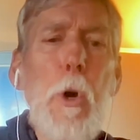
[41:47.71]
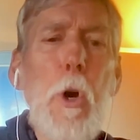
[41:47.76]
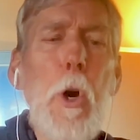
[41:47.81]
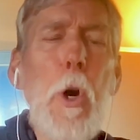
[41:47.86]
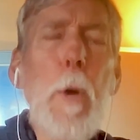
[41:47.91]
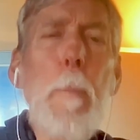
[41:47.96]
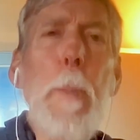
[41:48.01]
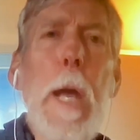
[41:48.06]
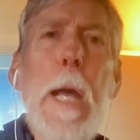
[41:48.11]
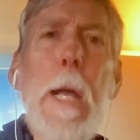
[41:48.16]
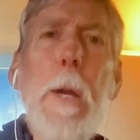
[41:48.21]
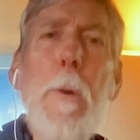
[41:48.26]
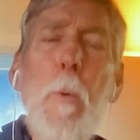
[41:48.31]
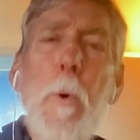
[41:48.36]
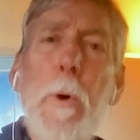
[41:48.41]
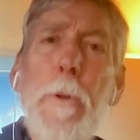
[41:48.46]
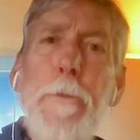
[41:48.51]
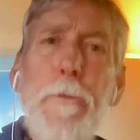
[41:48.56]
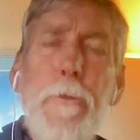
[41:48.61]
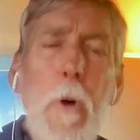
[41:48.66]
Her pain
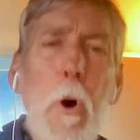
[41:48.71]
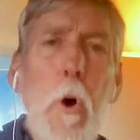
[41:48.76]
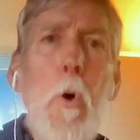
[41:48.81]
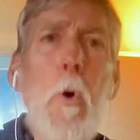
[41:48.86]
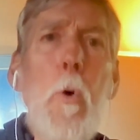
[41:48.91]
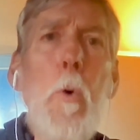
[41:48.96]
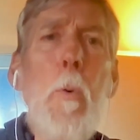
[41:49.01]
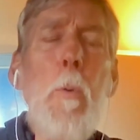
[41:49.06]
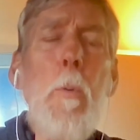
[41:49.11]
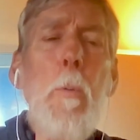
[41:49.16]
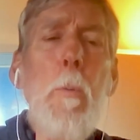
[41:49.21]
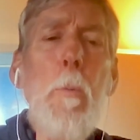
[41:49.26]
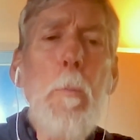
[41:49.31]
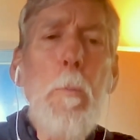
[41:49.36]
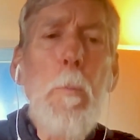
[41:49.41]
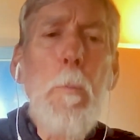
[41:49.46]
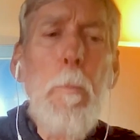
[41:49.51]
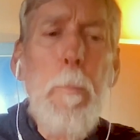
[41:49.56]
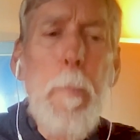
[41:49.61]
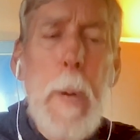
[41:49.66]
was so
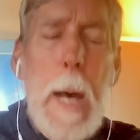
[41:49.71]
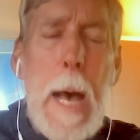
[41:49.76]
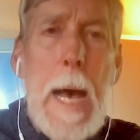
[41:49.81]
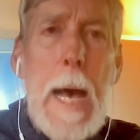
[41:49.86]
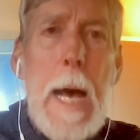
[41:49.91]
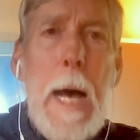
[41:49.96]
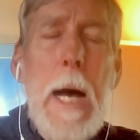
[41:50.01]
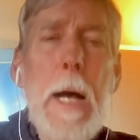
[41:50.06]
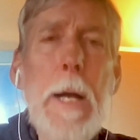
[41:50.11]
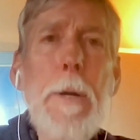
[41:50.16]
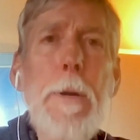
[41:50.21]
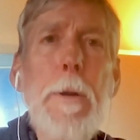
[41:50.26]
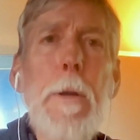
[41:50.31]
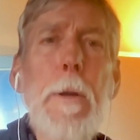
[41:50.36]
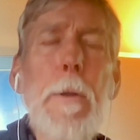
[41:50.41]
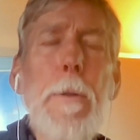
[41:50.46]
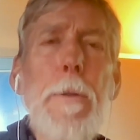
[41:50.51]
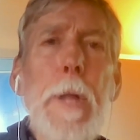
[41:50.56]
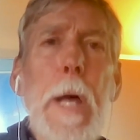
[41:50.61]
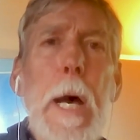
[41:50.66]
bad
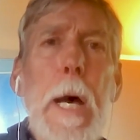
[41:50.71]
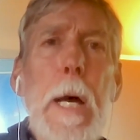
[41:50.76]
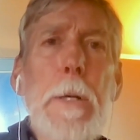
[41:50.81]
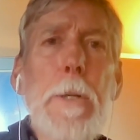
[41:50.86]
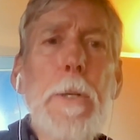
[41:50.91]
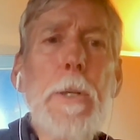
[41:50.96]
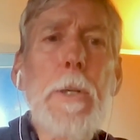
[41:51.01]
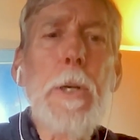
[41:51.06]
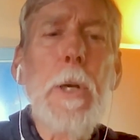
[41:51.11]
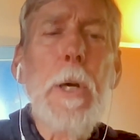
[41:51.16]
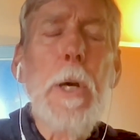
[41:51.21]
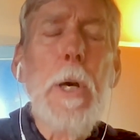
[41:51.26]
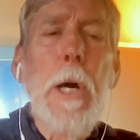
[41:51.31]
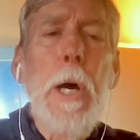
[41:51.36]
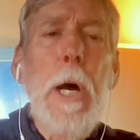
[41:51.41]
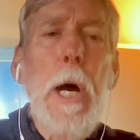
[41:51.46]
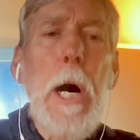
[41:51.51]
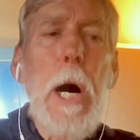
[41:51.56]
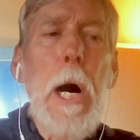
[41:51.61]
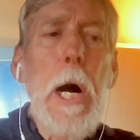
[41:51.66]
that
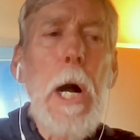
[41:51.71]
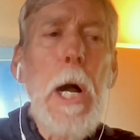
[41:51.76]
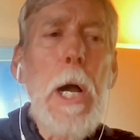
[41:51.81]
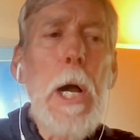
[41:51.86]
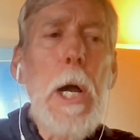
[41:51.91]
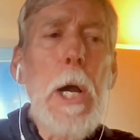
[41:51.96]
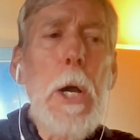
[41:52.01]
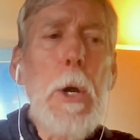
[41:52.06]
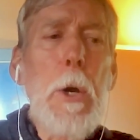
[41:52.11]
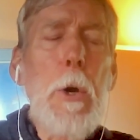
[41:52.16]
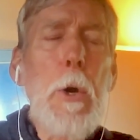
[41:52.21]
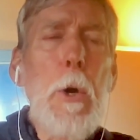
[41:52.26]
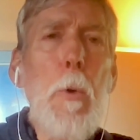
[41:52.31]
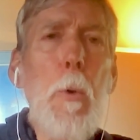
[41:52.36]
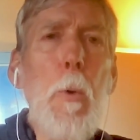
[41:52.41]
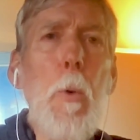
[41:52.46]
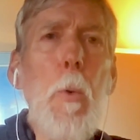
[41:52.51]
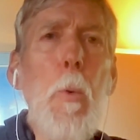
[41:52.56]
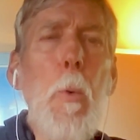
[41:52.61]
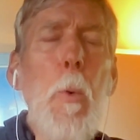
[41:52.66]

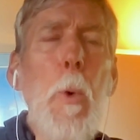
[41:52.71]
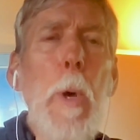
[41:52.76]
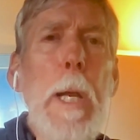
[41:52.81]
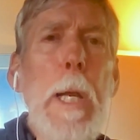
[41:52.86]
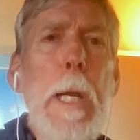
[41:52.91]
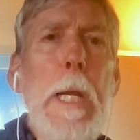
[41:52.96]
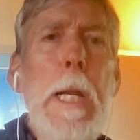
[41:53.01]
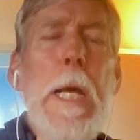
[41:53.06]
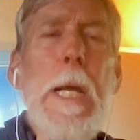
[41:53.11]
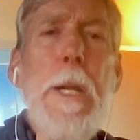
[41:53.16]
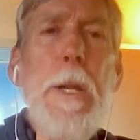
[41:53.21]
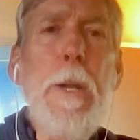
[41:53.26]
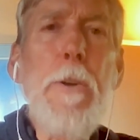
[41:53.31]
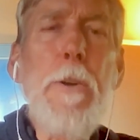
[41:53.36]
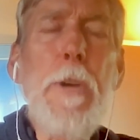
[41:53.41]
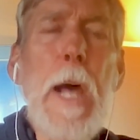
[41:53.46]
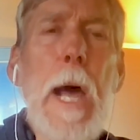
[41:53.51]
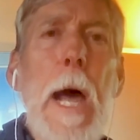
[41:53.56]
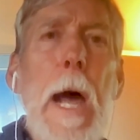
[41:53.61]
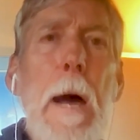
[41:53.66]
we needed
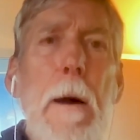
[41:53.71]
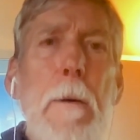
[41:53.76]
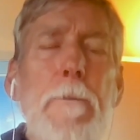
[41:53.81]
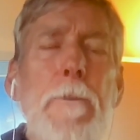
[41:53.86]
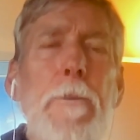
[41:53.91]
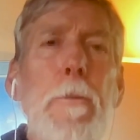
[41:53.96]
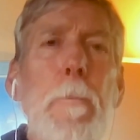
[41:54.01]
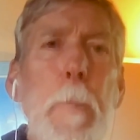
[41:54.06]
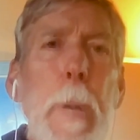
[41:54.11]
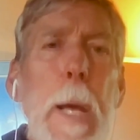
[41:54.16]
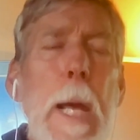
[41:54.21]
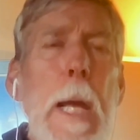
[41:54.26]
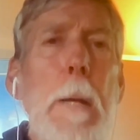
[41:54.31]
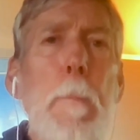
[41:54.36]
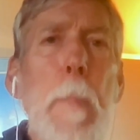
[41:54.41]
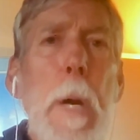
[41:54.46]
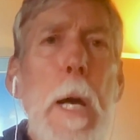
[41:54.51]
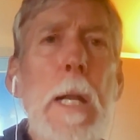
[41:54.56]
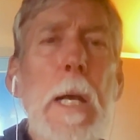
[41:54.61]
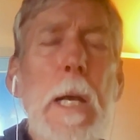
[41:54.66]
to have some
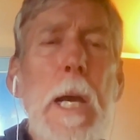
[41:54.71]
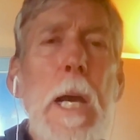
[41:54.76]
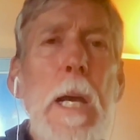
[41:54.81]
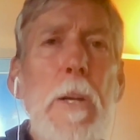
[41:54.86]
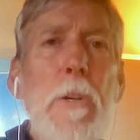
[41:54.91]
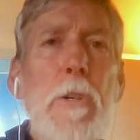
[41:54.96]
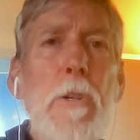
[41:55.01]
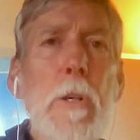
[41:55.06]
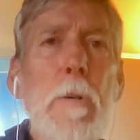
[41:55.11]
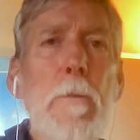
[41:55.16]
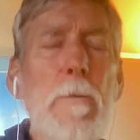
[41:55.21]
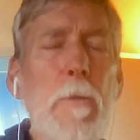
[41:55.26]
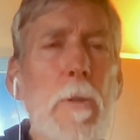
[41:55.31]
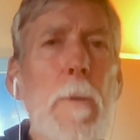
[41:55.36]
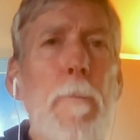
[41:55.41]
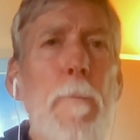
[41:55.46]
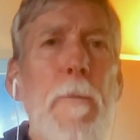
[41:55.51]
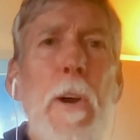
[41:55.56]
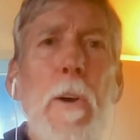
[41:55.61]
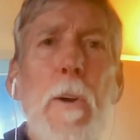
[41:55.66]
pain medication,
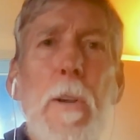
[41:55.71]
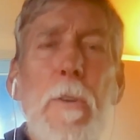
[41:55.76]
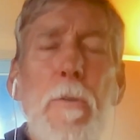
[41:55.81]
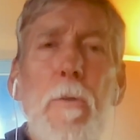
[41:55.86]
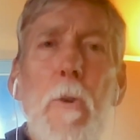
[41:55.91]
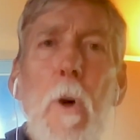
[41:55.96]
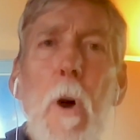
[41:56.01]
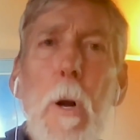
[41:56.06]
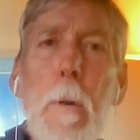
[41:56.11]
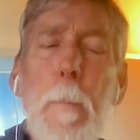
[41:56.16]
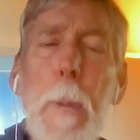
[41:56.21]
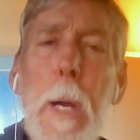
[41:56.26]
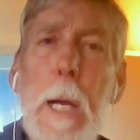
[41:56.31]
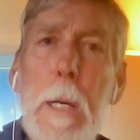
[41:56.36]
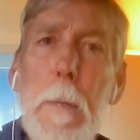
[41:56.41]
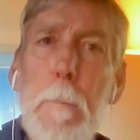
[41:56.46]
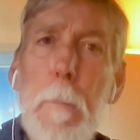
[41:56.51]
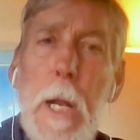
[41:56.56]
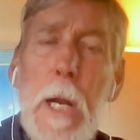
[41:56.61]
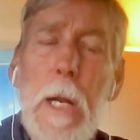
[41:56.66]
some very strong
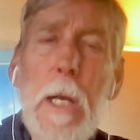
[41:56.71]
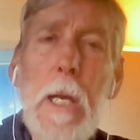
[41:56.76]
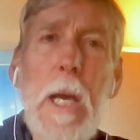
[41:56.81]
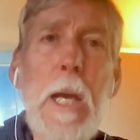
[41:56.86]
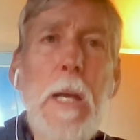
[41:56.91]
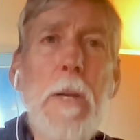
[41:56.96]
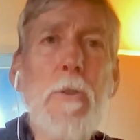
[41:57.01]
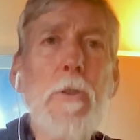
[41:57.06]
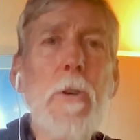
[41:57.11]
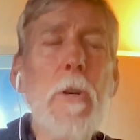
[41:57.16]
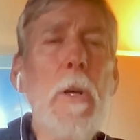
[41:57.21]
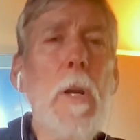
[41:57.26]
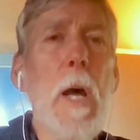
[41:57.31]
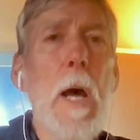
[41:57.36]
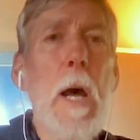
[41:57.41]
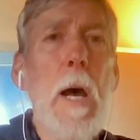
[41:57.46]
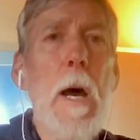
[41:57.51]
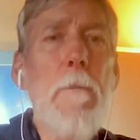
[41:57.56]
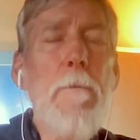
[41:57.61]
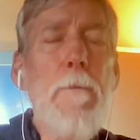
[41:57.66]
pain medication
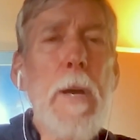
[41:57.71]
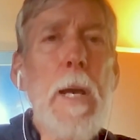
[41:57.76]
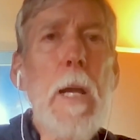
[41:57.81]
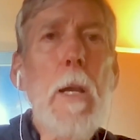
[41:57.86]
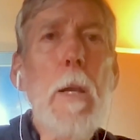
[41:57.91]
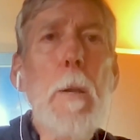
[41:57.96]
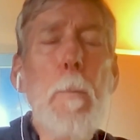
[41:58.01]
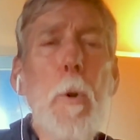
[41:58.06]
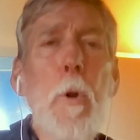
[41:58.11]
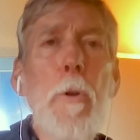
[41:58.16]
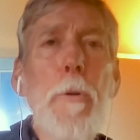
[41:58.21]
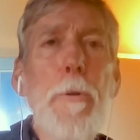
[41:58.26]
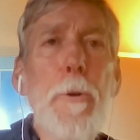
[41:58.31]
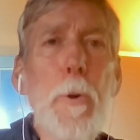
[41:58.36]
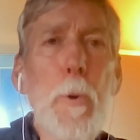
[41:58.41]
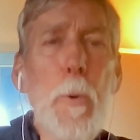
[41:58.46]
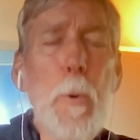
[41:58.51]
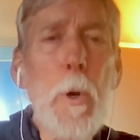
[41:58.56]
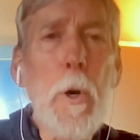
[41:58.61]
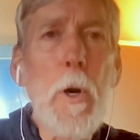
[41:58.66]
available
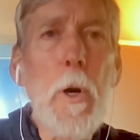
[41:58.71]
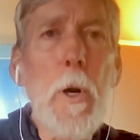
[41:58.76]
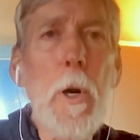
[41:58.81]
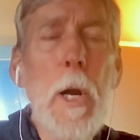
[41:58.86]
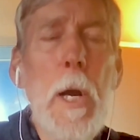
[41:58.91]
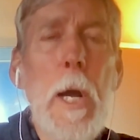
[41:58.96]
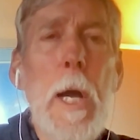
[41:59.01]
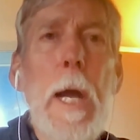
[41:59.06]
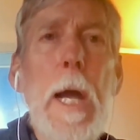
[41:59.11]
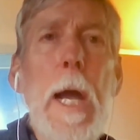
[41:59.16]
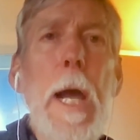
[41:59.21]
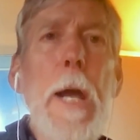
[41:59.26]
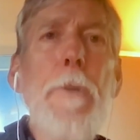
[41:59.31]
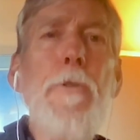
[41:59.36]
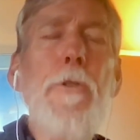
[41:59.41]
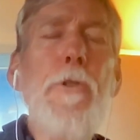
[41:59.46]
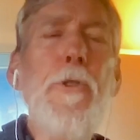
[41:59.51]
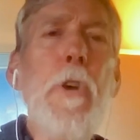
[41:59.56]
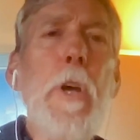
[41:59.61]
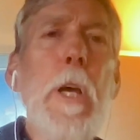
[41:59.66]
to her. And
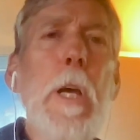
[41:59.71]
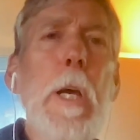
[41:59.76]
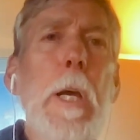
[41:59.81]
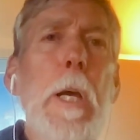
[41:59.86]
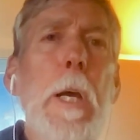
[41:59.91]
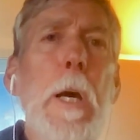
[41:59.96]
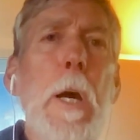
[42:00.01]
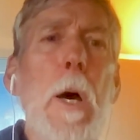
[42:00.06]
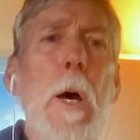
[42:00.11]
she